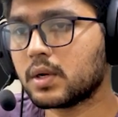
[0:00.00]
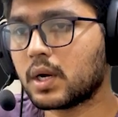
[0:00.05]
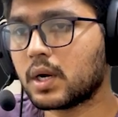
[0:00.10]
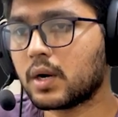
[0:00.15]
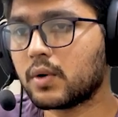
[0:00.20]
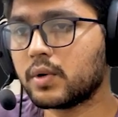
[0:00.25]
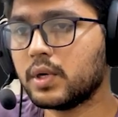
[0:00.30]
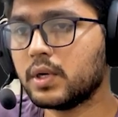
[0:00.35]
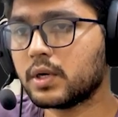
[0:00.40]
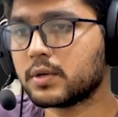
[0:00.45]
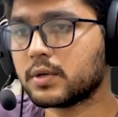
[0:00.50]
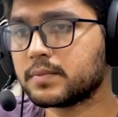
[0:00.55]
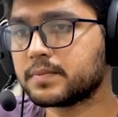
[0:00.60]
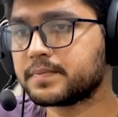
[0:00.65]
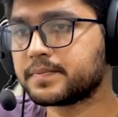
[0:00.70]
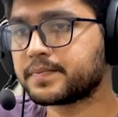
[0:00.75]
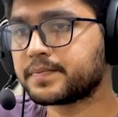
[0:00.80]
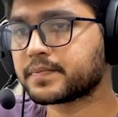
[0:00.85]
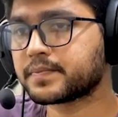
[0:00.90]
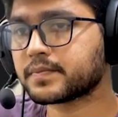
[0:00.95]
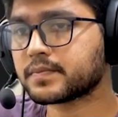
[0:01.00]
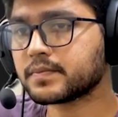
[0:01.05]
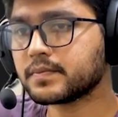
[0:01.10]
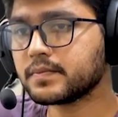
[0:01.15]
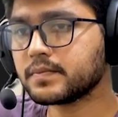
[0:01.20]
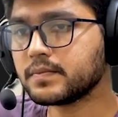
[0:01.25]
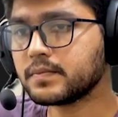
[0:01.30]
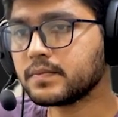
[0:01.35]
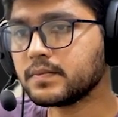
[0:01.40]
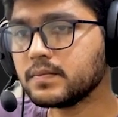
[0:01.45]
Now here
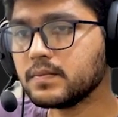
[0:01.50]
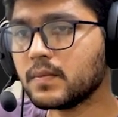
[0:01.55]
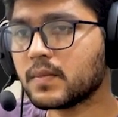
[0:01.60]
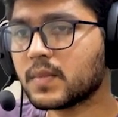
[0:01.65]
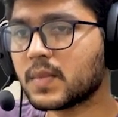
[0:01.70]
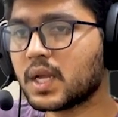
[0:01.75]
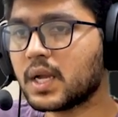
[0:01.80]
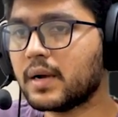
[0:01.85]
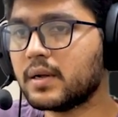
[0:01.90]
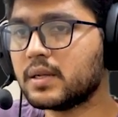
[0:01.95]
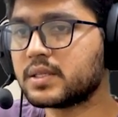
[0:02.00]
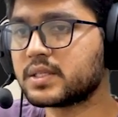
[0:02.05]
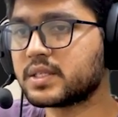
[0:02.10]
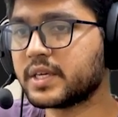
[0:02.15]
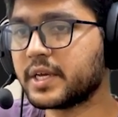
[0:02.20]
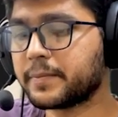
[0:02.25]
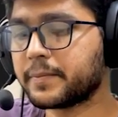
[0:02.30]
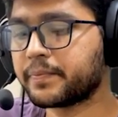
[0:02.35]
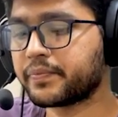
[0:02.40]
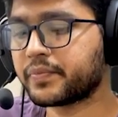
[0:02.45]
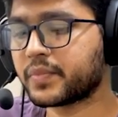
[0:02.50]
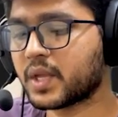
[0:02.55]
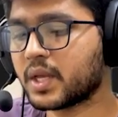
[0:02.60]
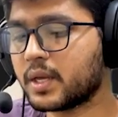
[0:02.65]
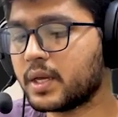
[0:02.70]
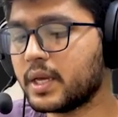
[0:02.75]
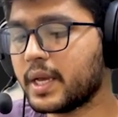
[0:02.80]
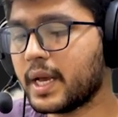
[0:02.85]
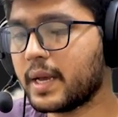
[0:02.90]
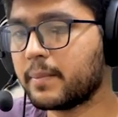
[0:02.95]
I'll say
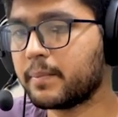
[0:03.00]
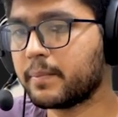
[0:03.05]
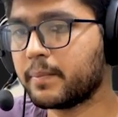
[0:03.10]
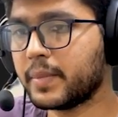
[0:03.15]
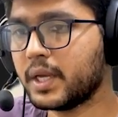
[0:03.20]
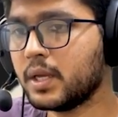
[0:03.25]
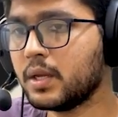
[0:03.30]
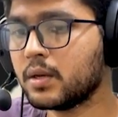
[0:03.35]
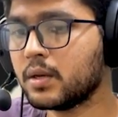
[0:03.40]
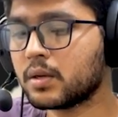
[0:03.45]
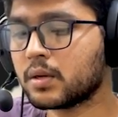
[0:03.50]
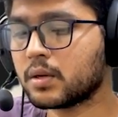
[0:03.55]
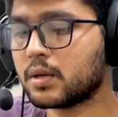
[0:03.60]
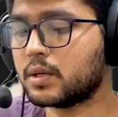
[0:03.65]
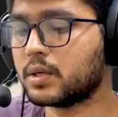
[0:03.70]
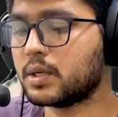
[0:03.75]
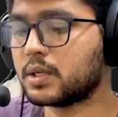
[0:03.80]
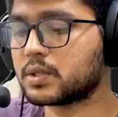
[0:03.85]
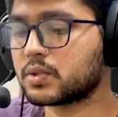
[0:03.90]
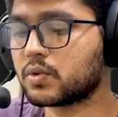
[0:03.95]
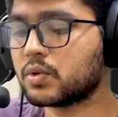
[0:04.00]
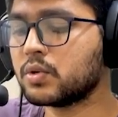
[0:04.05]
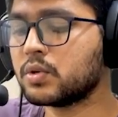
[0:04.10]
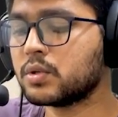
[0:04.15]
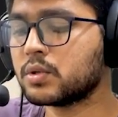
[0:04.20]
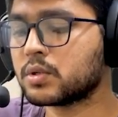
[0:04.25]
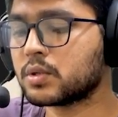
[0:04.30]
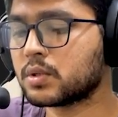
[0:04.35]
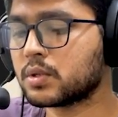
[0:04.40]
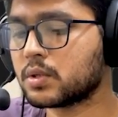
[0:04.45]
emp
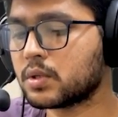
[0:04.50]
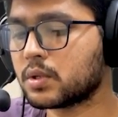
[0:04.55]
underscore